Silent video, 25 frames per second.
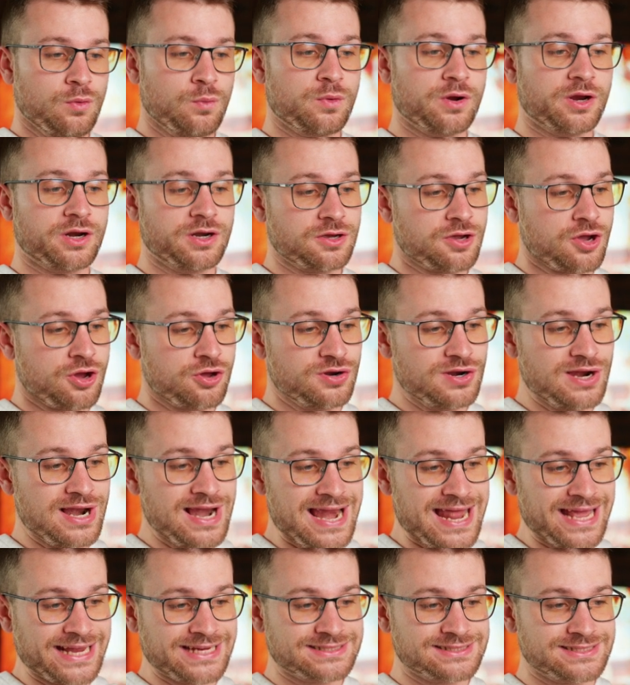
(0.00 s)
We're going to go to
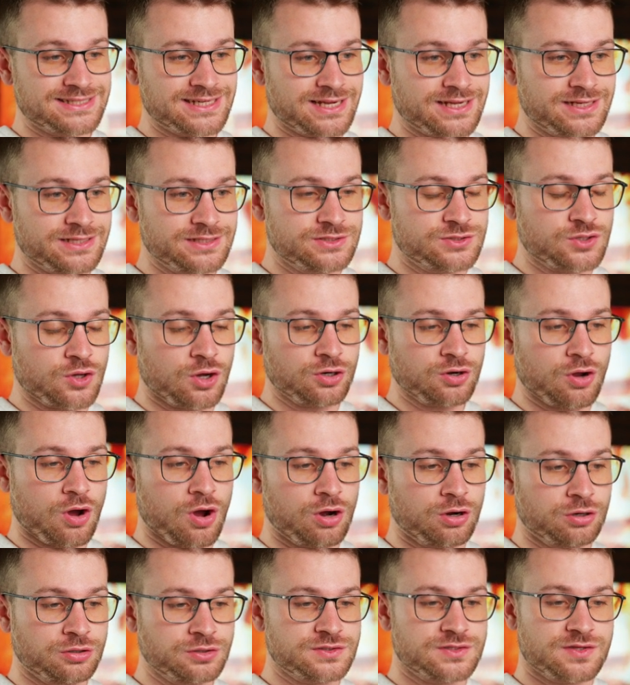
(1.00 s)

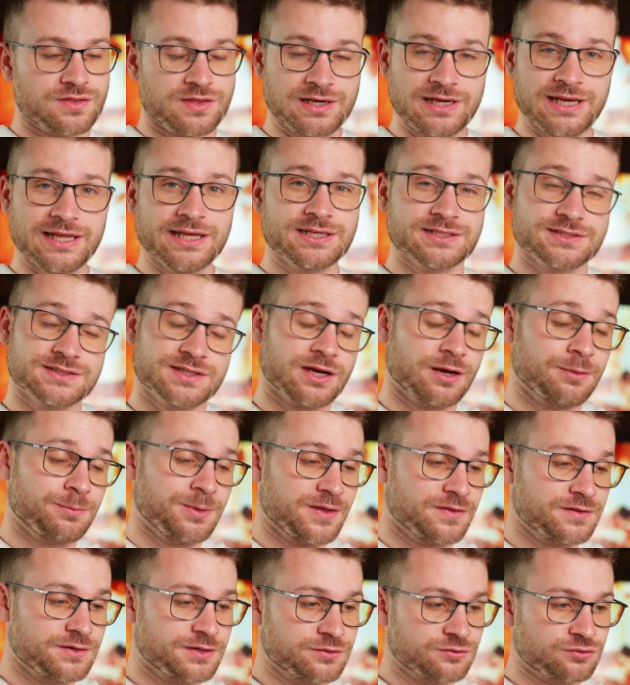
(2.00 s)
lexica.art, the link is going to be
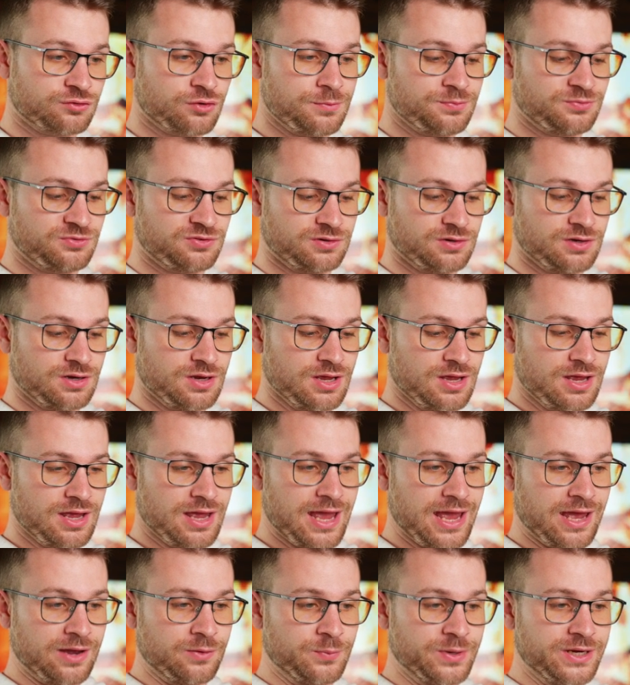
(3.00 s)
in the description,
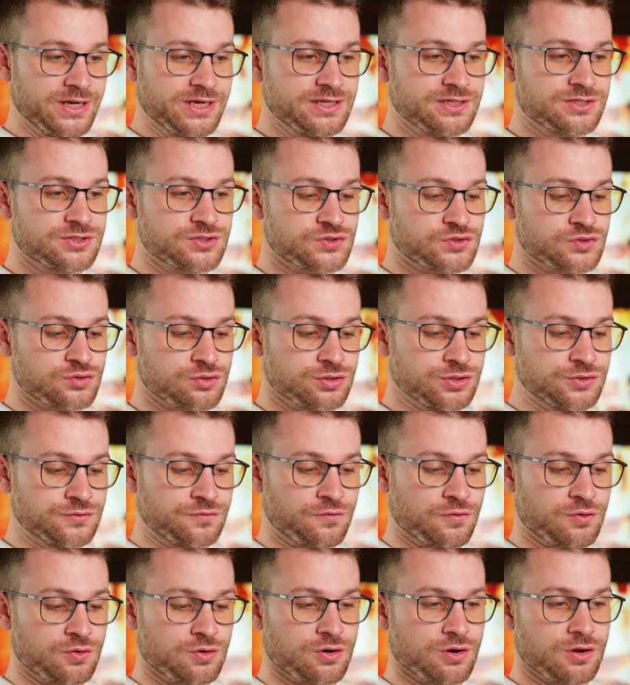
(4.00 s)
and we need to search
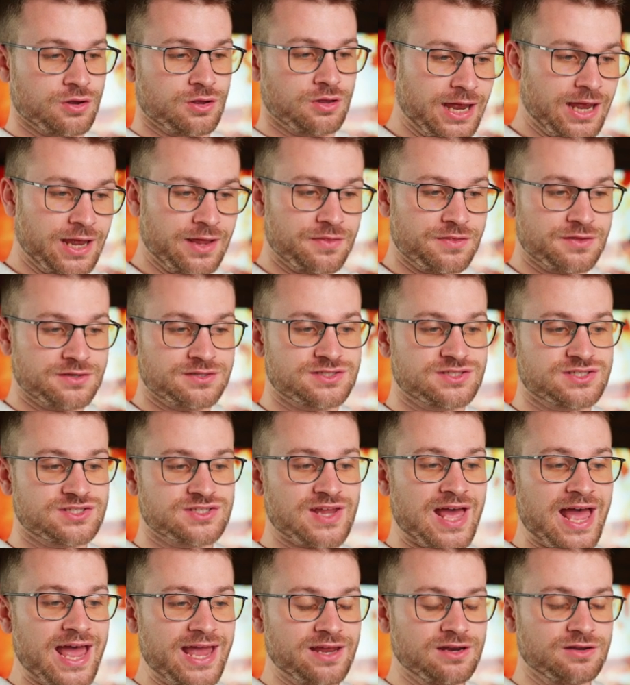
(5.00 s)
for the
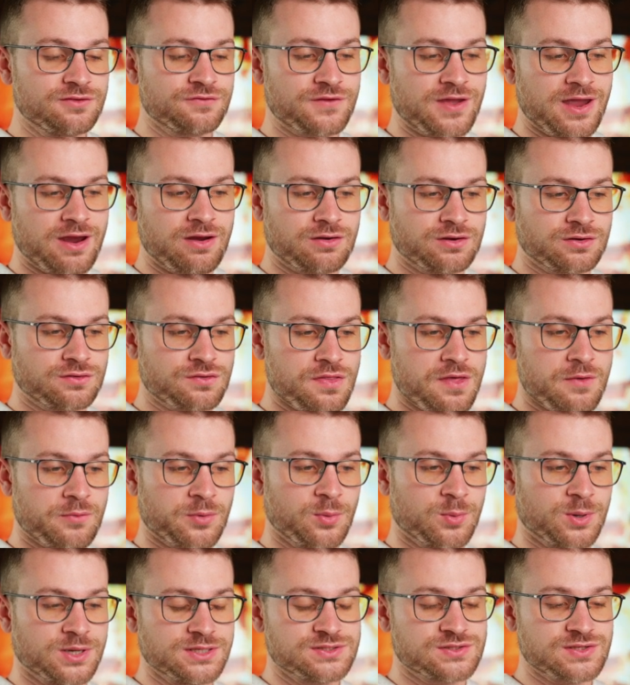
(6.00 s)
style of character that we
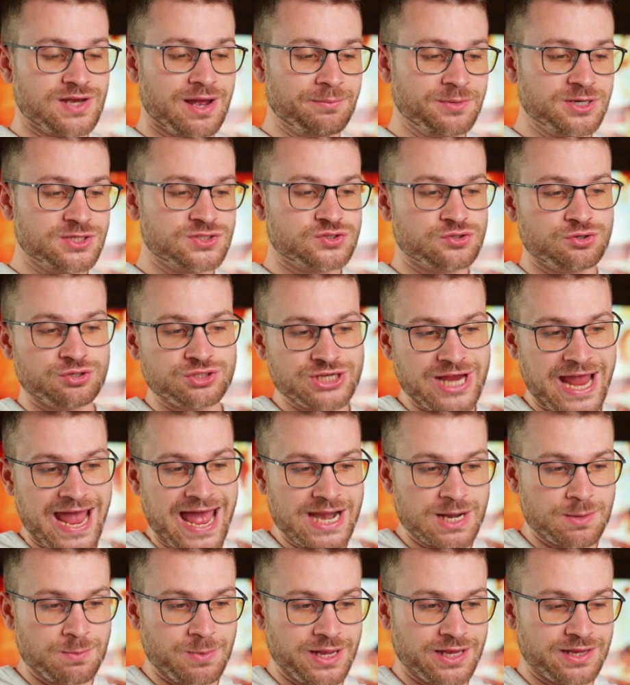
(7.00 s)
want. So I'm going to search
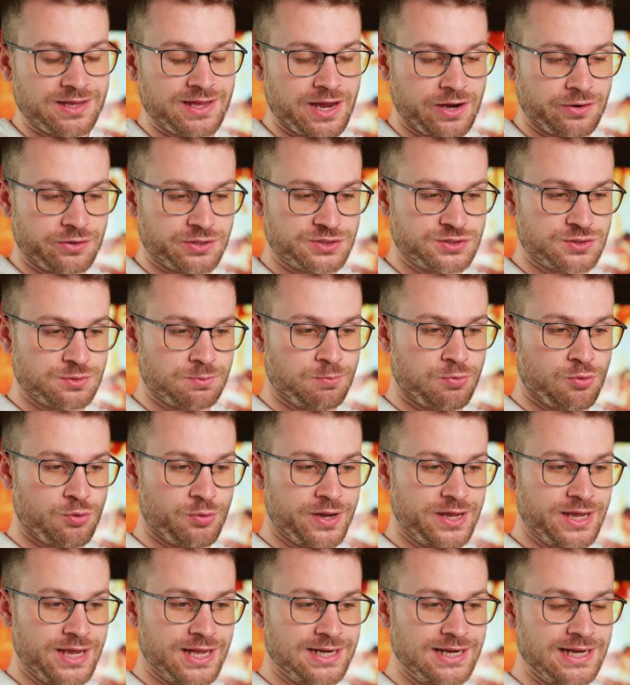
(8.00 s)
anime character
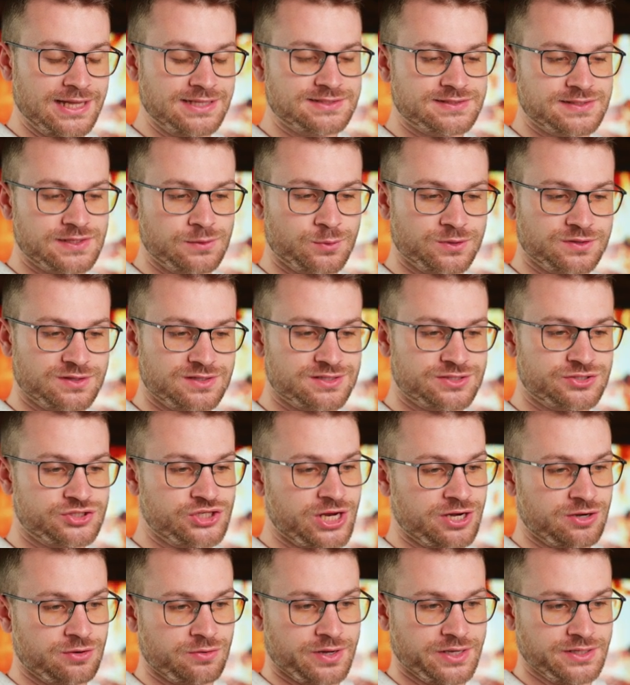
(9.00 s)
boy, and let's see what this
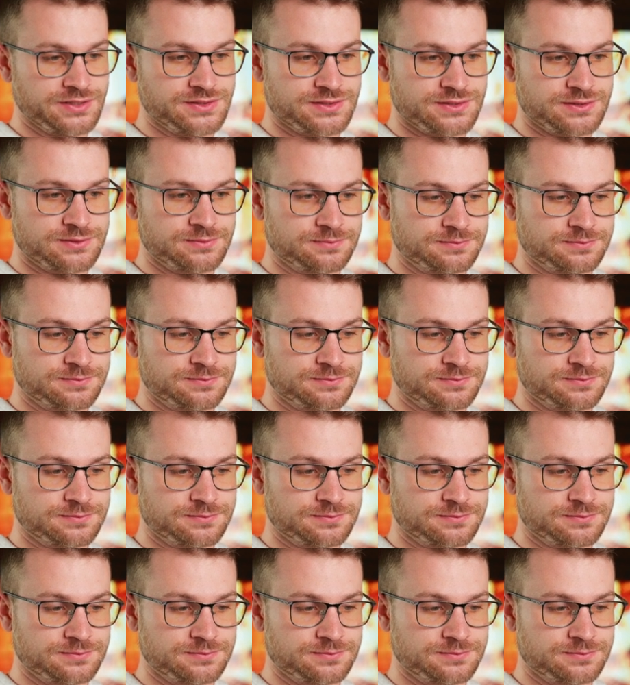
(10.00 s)
generates.